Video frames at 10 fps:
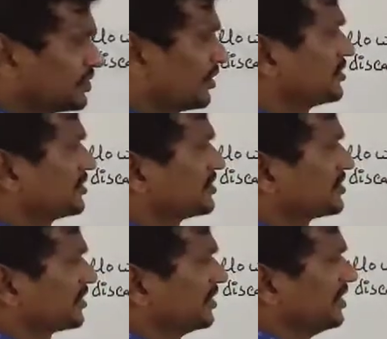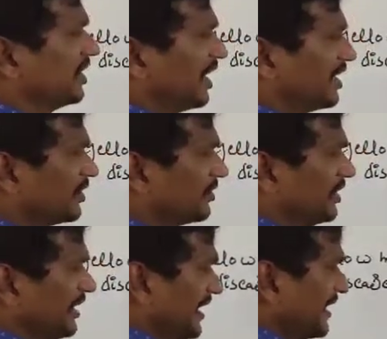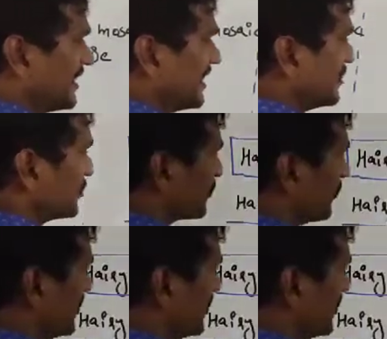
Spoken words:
josts, and hairy leaves